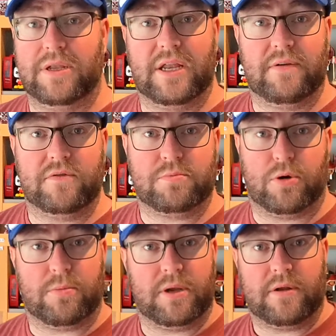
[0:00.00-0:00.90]
been Nathan's
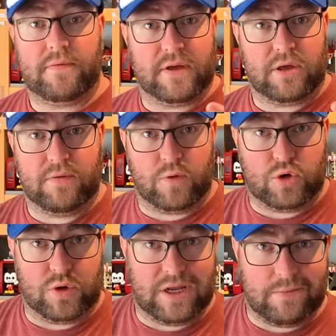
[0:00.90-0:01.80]
Pop Hunt. Thank you
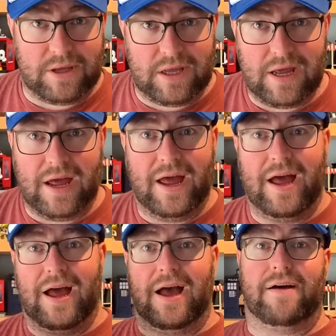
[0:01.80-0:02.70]
for joining me.
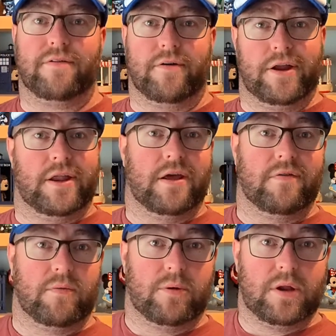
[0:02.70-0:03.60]
Have a great
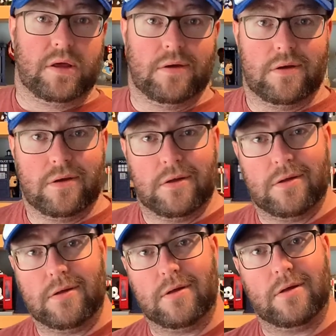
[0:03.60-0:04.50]
day, everybody.
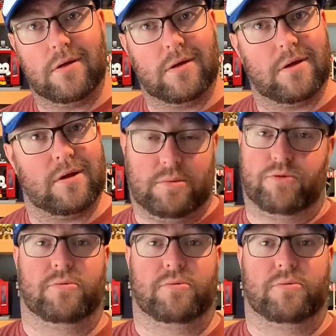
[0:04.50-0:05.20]
And